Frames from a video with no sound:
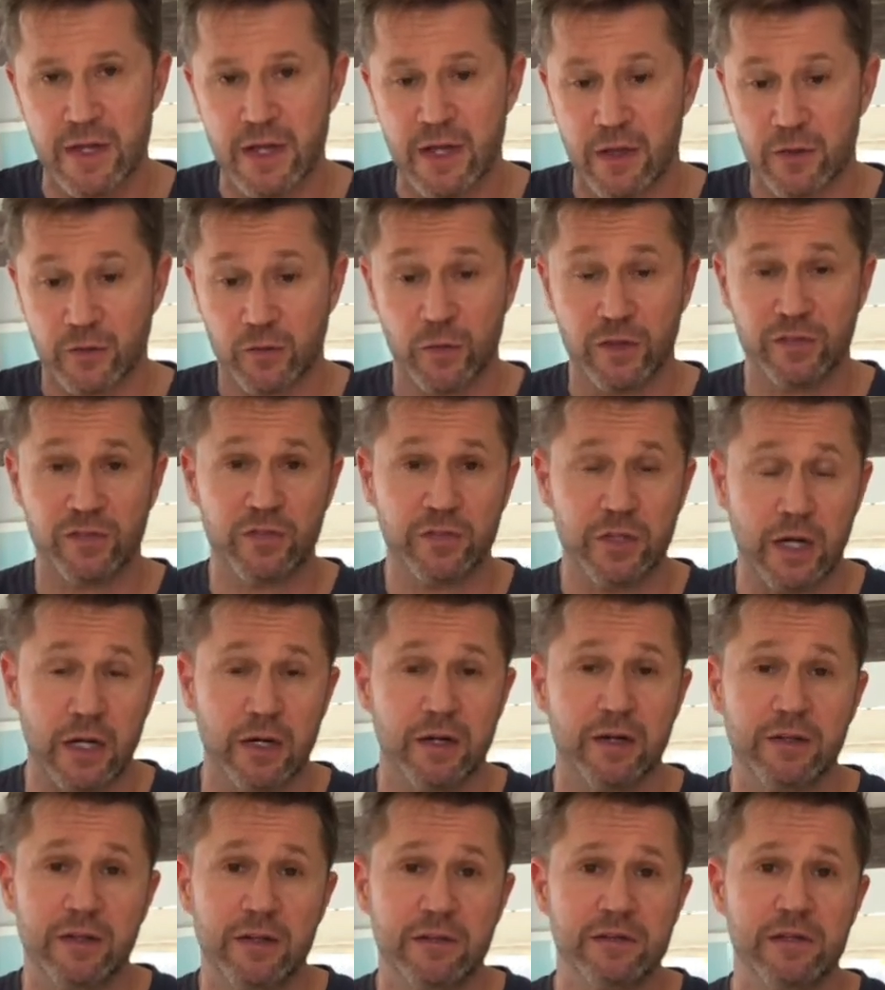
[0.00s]
So I
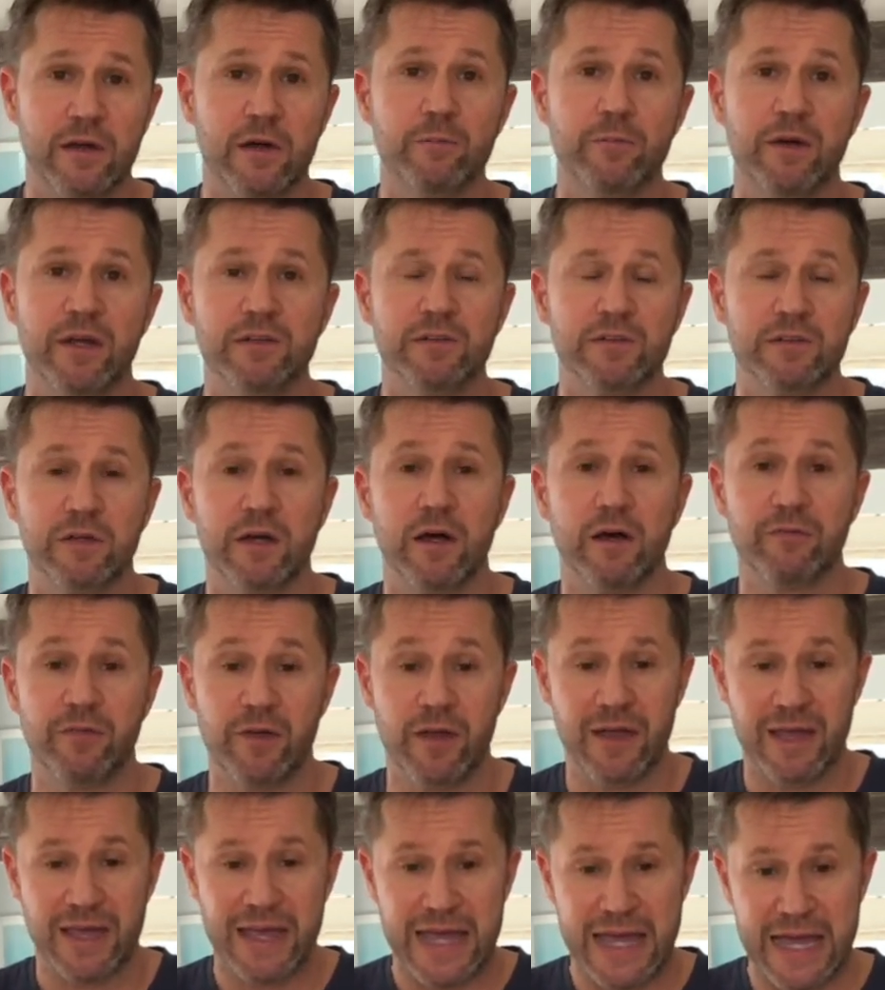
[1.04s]
started to tell myself
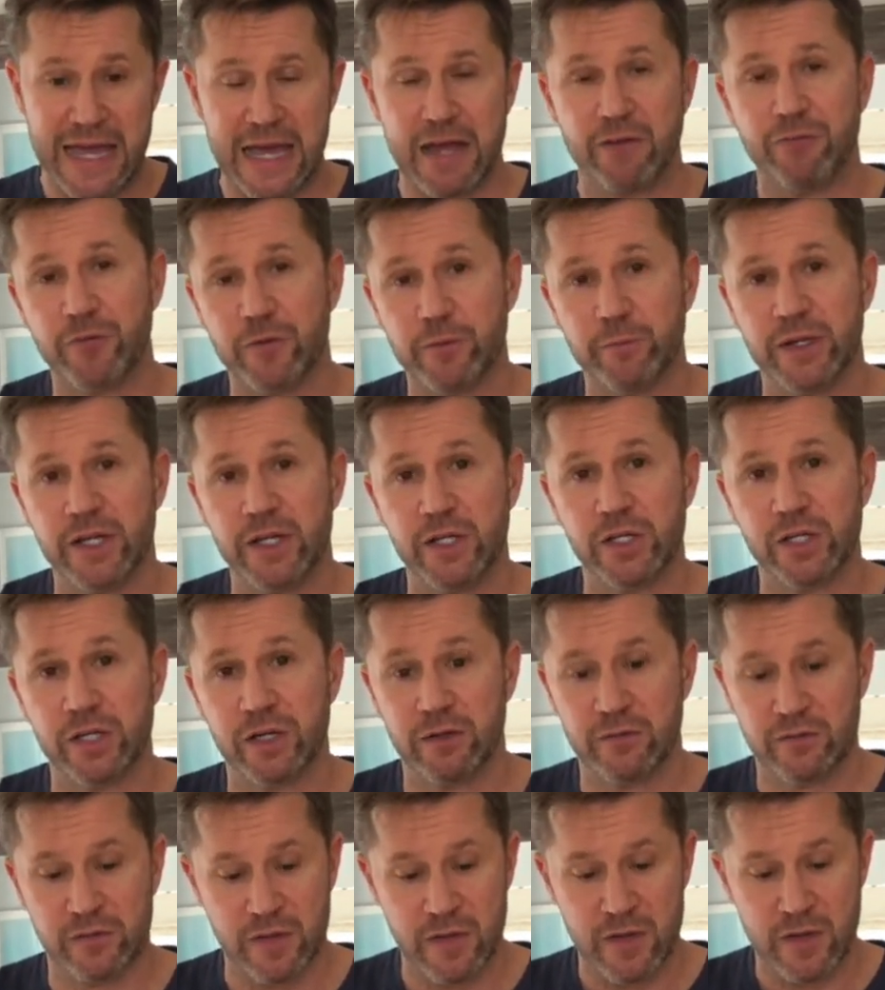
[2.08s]

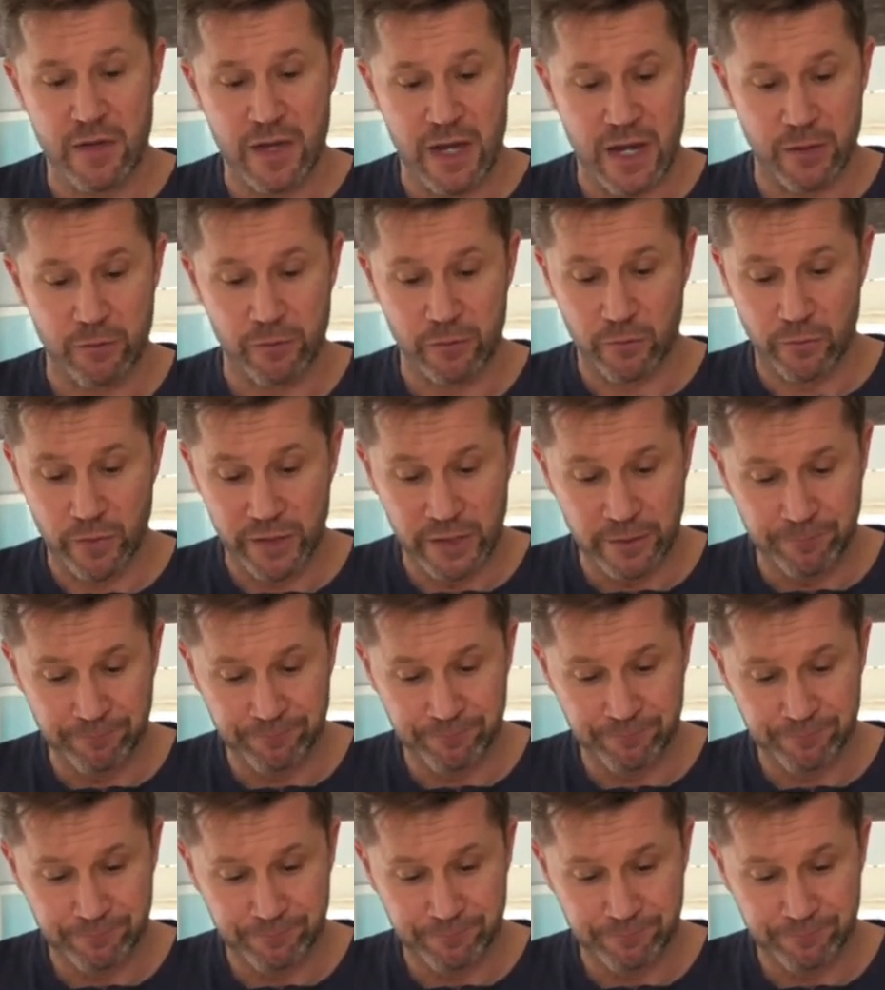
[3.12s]
affirmations. I would read them,